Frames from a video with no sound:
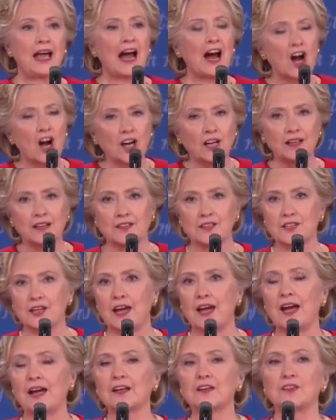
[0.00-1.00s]

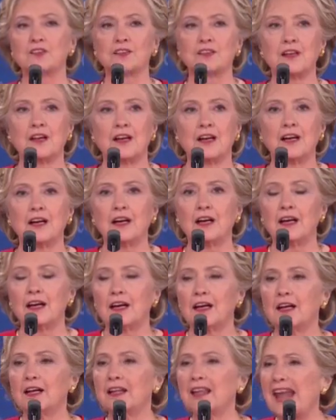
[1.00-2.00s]
architects,
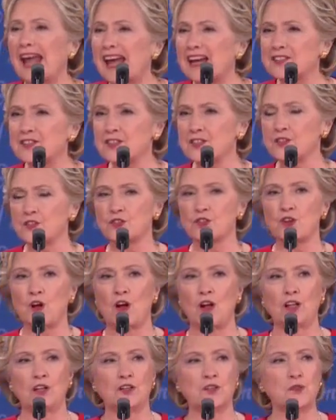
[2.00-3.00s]
glass
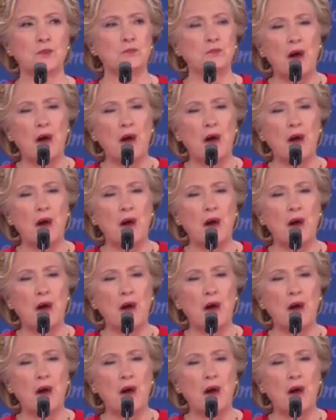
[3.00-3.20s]
installers,